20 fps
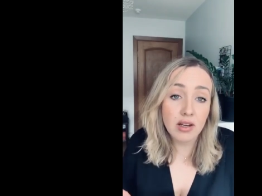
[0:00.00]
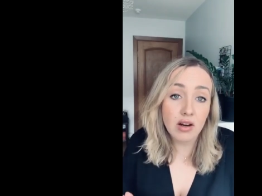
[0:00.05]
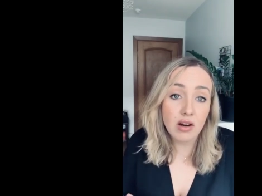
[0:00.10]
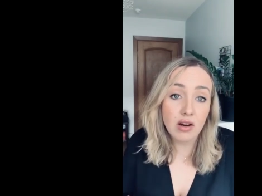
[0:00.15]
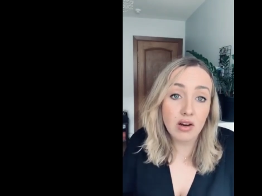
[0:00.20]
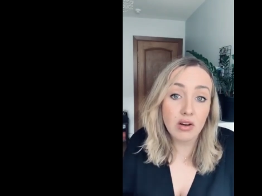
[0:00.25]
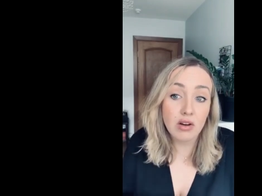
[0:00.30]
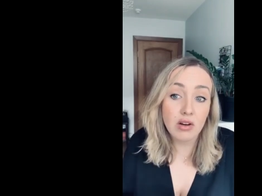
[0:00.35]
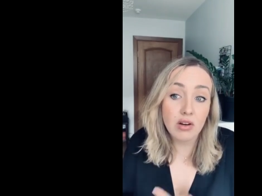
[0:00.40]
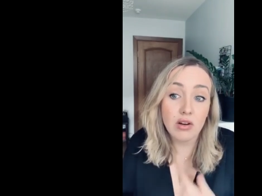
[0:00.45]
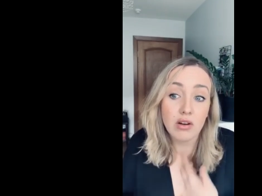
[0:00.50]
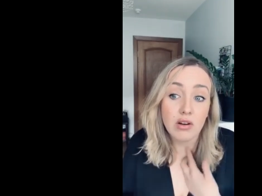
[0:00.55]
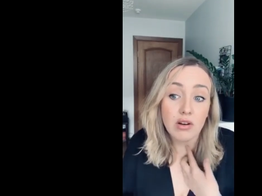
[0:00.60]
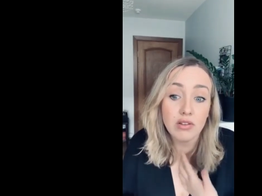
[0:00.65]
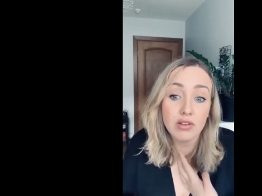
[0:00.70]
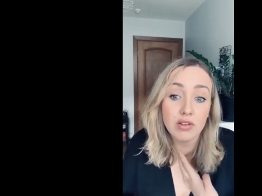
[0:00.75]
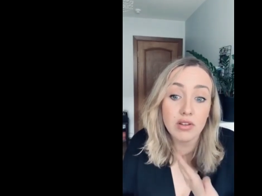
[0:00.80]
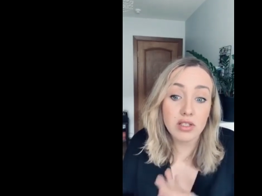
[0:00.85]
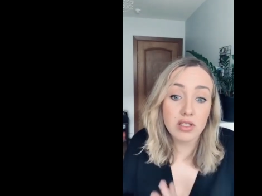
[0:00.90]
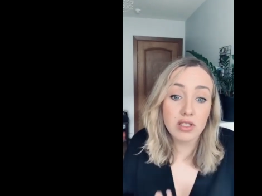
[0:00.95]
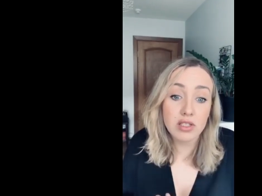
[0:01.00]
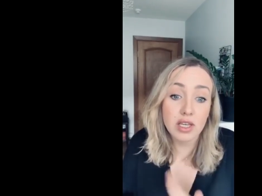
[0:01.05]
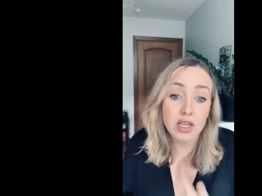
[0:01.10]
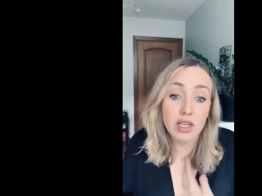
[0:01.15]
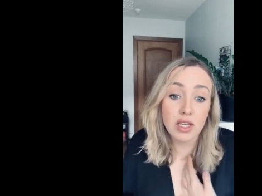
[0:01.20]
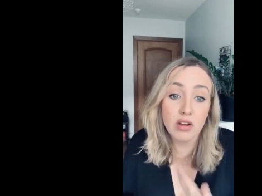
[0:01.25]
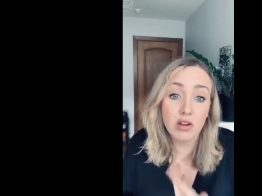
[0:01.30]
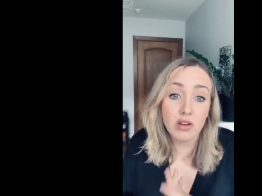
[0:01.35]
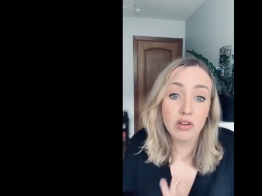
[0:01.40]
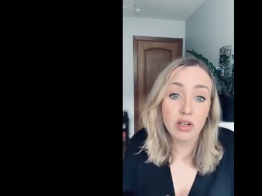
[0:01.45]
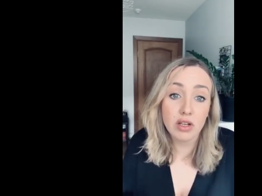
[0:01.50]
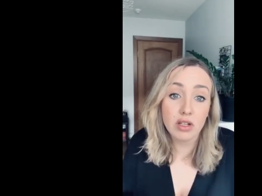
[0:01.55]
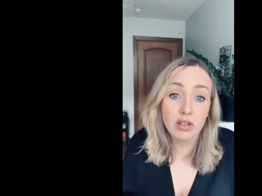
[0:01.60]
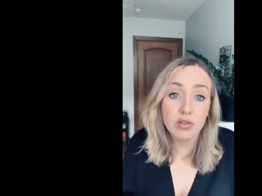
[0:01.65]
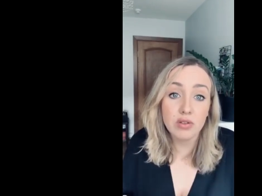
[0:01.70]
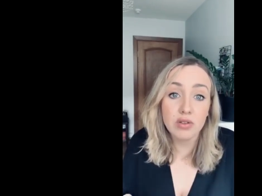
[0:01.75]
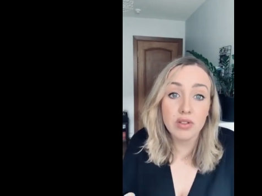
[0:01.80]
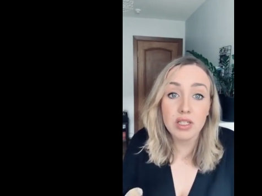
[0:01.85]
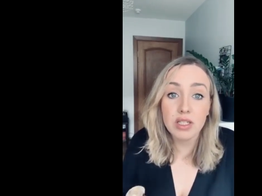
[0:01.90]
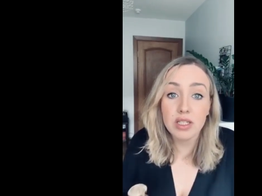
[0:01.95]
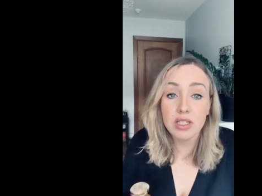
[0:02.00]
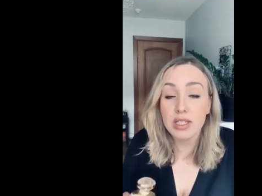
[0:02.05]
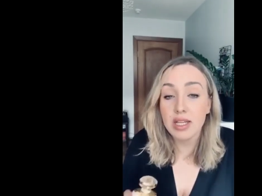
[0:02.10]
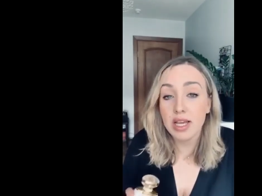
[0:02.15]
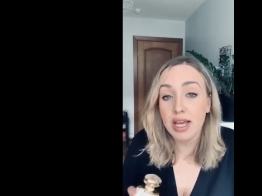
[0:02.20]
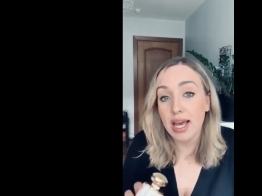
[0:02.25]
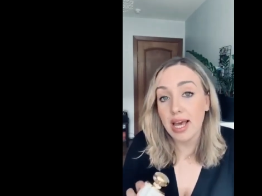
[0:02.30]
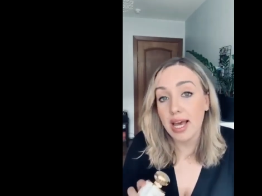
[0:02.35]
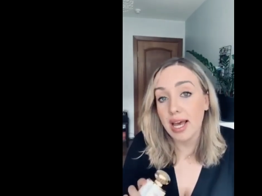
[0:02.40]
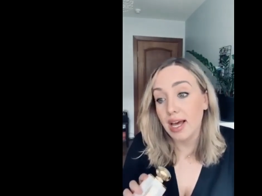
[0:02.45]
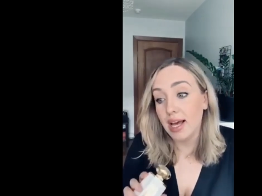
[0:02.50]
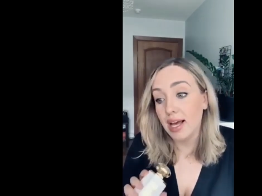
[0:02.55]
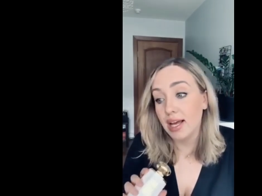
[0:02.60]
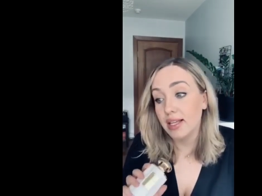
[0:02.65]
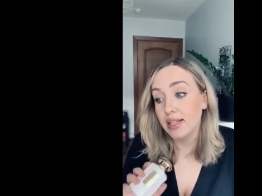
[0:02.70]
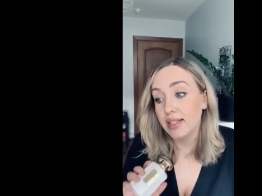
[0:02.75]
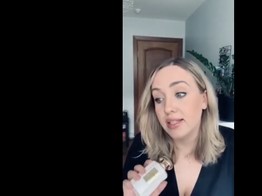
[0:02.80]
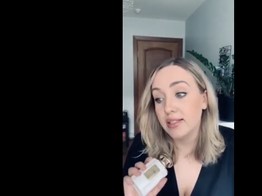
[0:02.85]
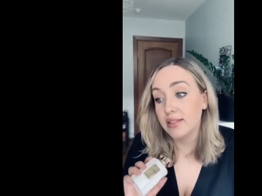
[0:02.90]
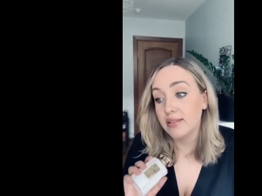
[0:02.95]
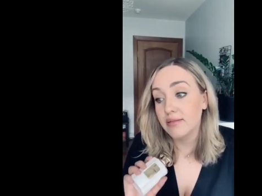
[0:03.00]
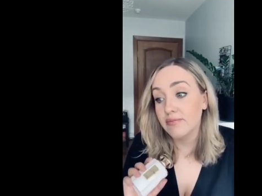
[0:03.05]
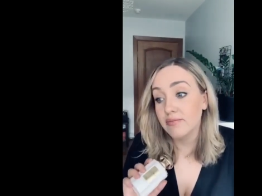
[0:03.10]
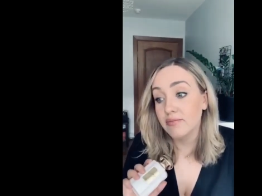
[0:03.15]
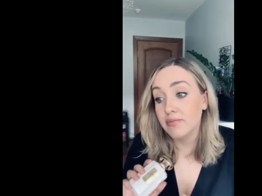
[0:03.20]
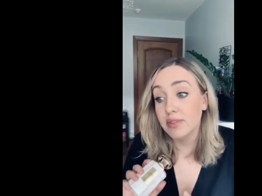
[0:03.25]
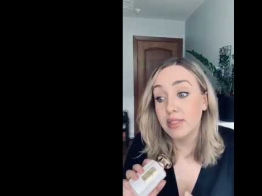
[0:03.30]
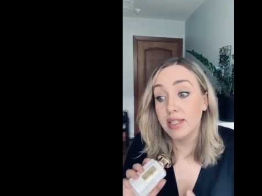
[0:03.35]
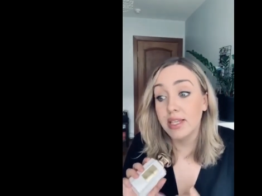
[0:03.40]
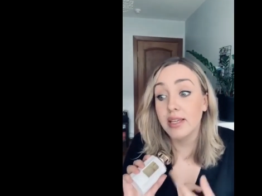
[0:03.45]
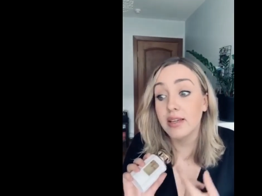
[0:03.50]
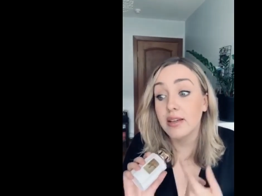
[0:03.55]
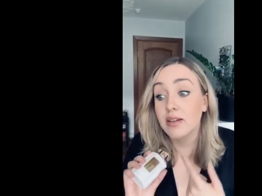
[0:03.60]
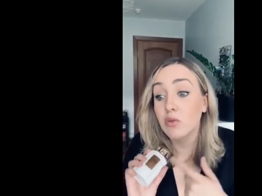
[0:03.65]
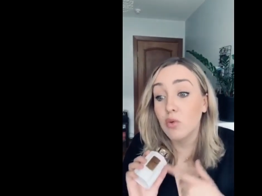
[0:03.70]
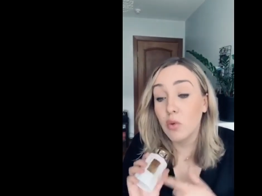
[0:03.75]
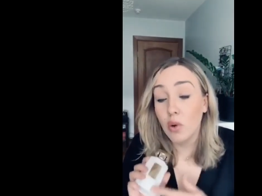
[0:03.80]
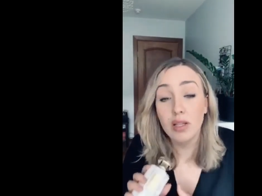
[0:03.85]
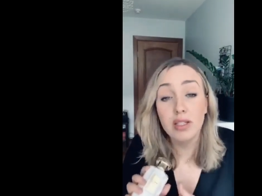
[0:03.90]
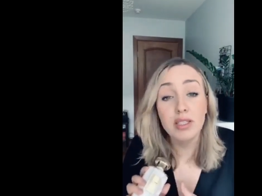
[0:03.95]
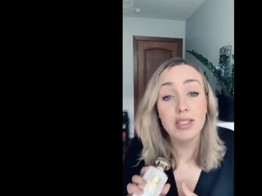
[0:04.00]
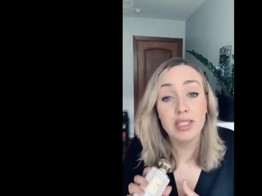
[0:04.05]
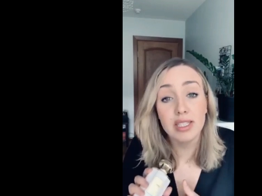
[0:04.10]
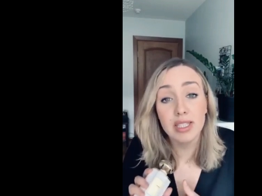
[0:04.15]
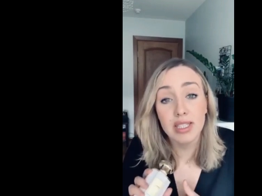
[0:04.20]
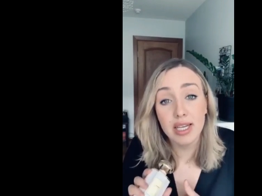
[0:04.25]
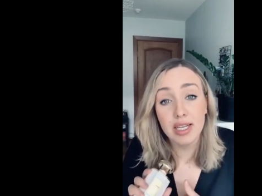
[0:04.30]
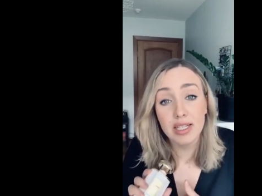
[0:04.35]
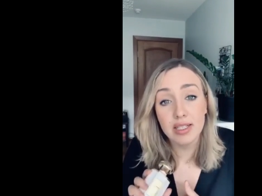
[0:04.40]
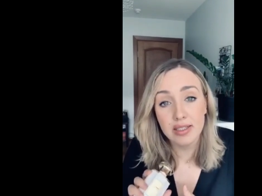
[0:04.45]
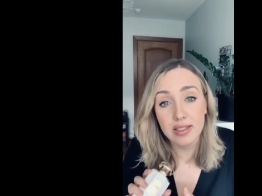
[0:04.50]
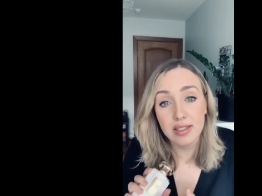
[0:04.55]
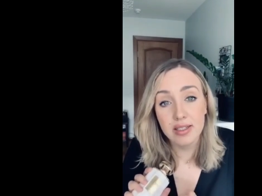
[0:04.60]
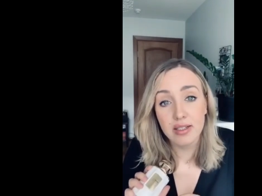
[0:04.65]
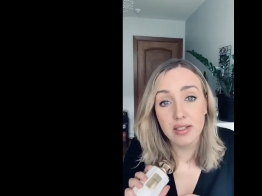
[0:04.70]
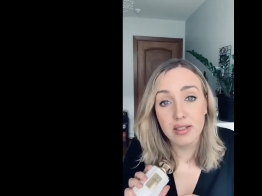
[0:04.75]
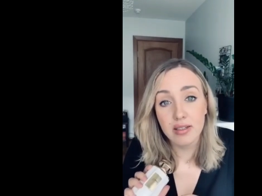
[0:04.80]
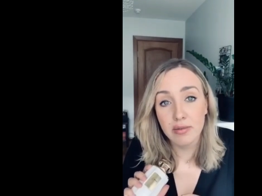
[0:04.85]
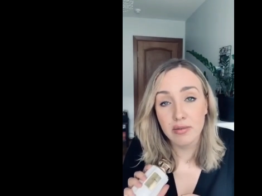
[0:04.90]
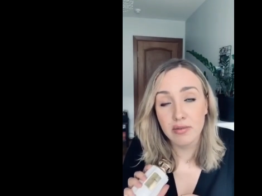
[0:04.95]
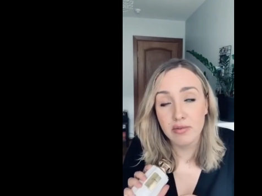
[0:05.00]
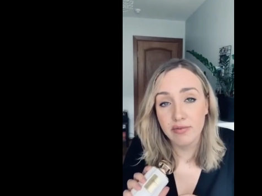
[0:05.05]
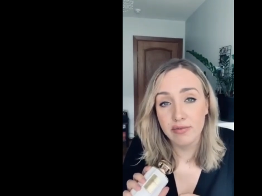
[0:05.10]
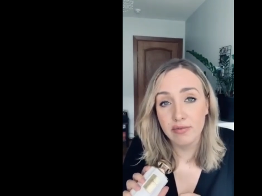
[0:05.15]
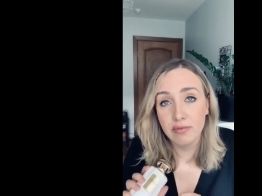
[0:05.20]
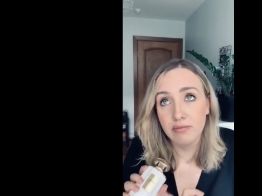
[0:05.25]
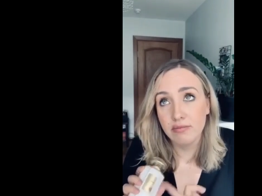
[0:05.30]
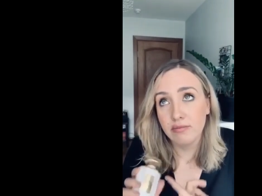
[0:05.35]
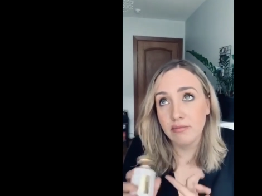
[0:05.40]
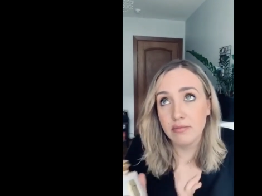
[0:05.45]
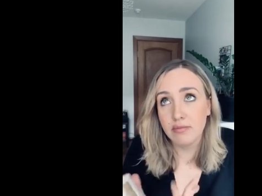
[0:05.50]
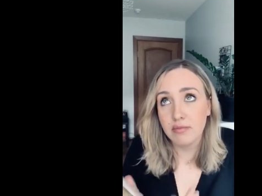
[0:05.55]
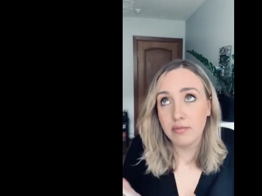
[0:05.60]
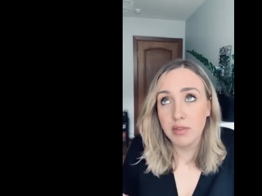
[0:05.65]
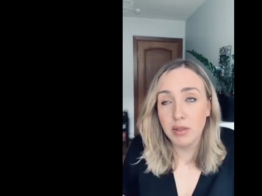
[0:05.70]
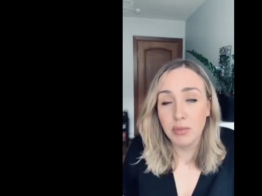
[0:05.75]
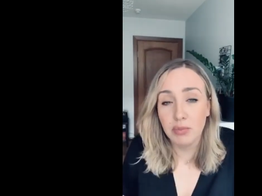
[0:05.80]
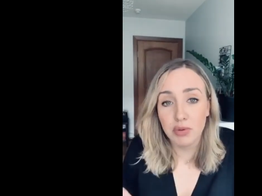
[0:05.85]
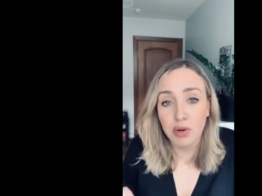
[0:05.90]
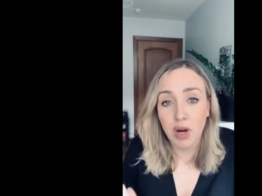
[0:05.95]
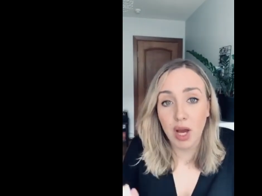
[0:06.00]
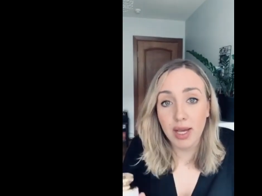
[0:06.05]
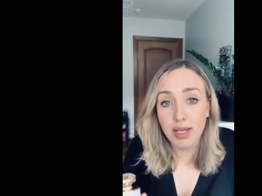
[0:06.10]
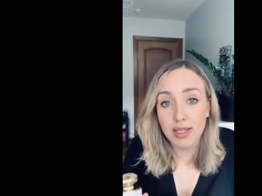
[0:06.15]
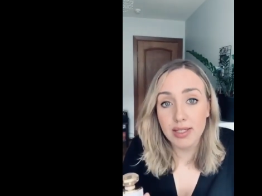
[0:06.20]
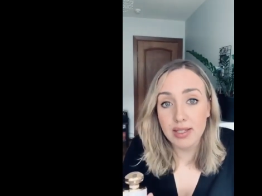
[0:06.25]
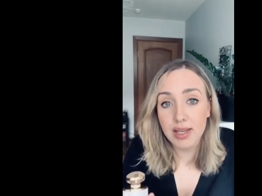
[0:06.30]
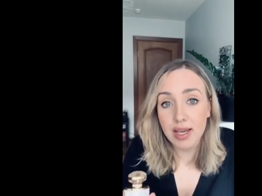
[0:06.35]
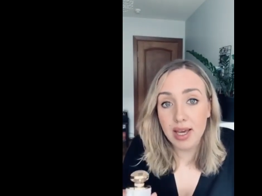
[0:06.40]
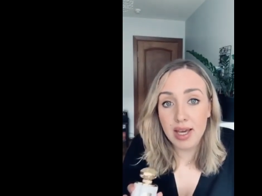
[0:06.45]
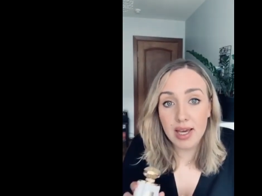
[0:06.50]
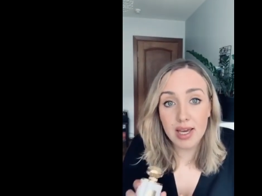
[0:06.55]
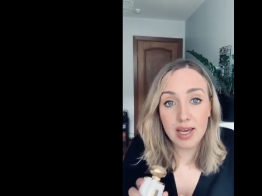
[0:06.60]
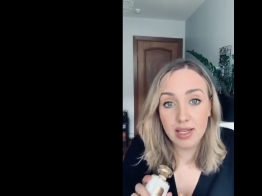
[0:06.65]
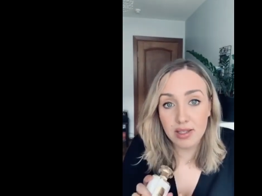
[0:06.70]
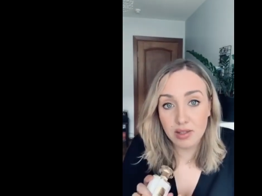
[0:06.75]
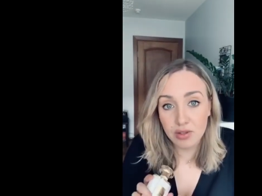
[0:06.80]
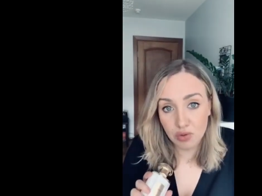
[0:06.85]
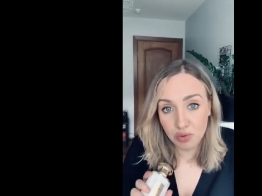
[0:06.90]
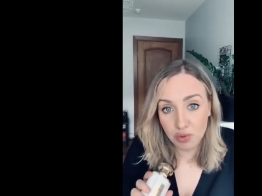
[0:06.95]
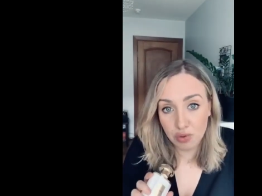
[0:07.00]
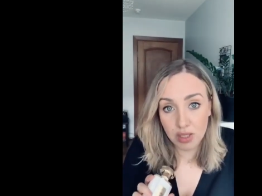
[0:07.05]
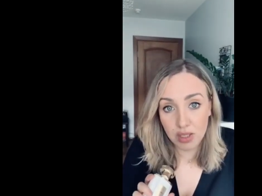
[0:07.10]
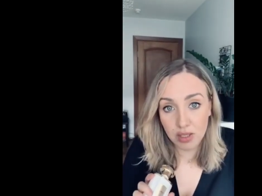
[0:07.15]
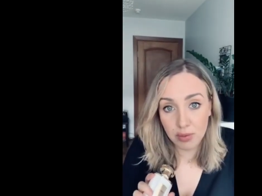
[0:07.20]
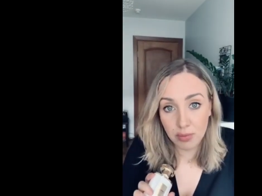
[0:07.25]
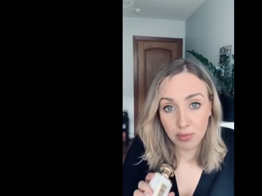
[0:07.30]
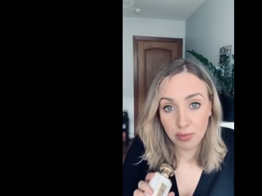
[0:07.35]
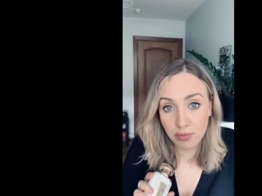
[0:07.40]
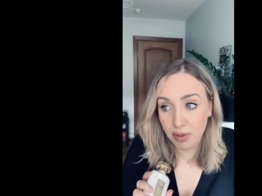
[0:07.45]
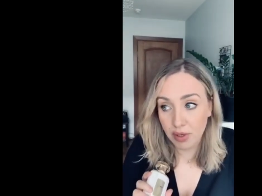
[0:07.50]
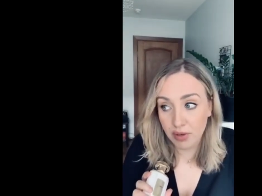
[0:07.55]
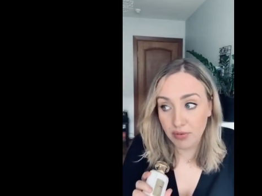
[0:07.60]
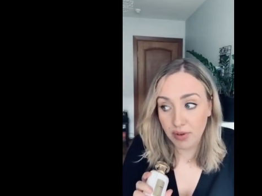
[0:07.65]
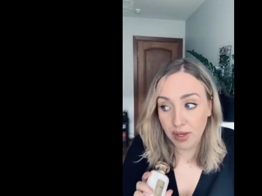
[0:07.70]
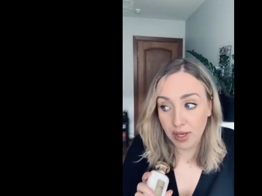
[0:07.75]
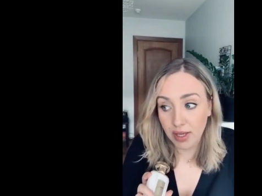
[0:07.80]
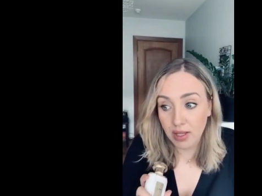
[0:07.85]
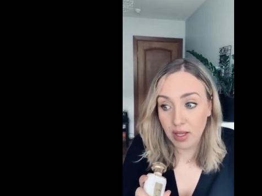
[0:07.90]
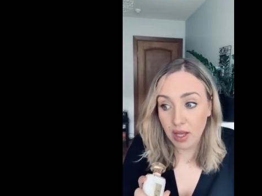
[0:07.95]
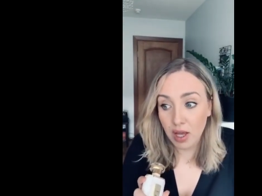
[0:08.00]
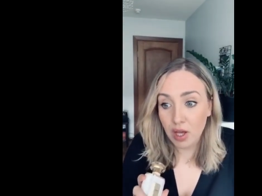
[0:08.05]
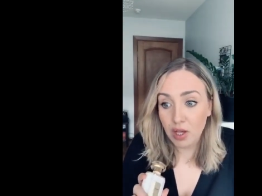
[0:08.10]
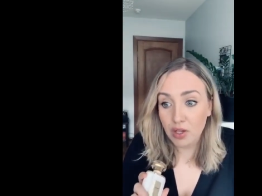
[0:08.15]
uh, on the skin, on the clothes, and the quality and the the price, it's really perfect.